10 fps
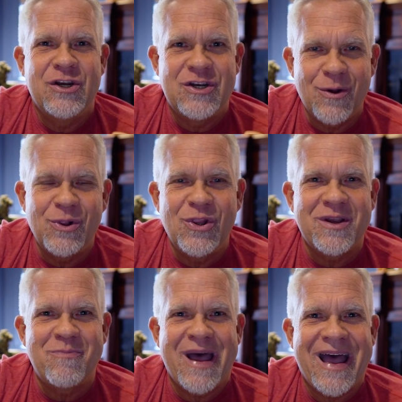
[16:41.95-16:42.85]
Don't
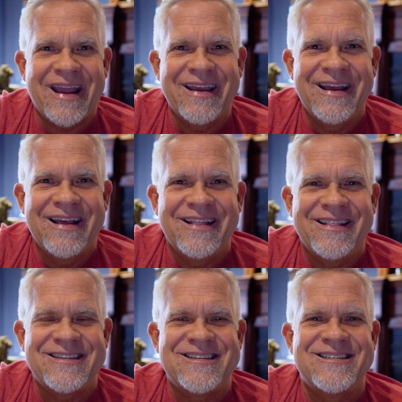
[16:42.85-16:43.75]
look back.
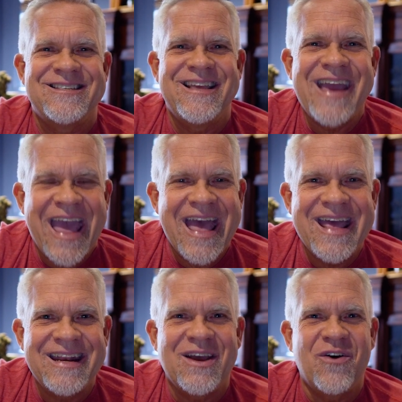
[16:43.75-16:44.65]
This is the
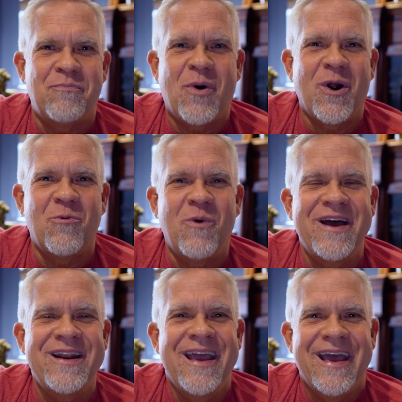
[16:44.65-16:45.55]
end of part
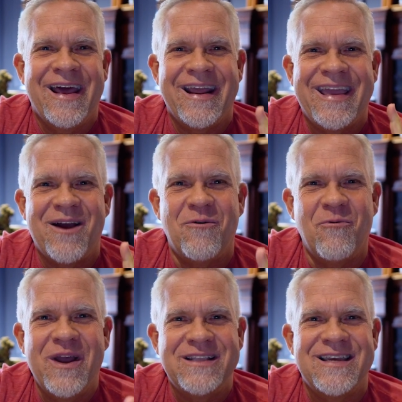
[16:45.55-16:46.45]
one, and I can't
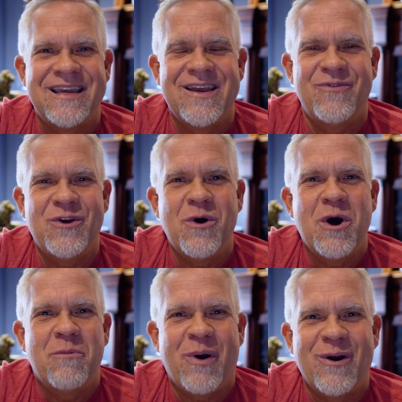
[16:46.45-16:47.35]
wait to give you
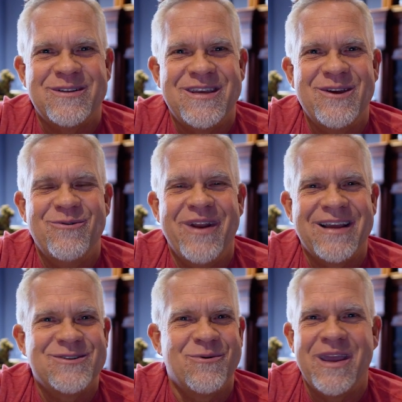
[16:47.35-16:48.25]
part two
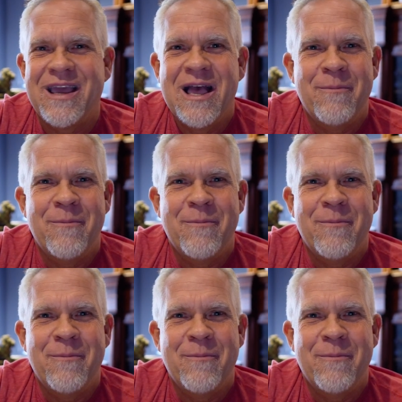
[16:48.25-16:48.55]
next week.